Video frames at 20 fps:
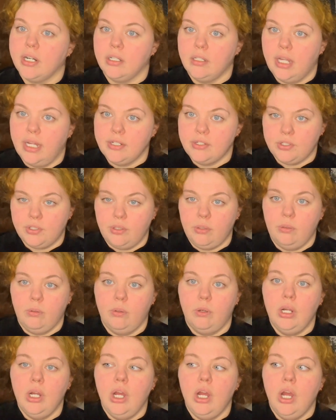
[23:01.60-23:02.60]
a lot
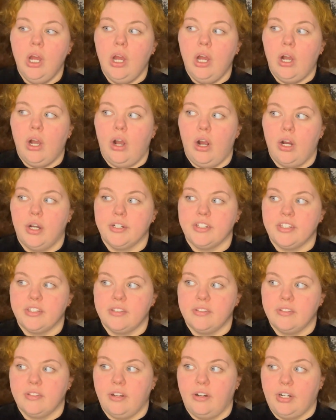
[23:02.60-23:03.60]
to are
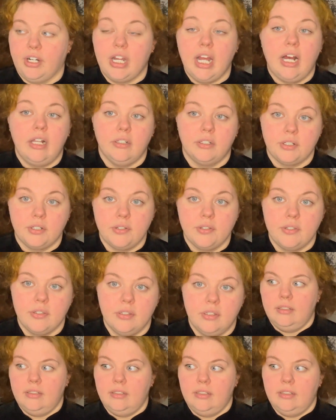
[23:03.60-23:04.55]
colors.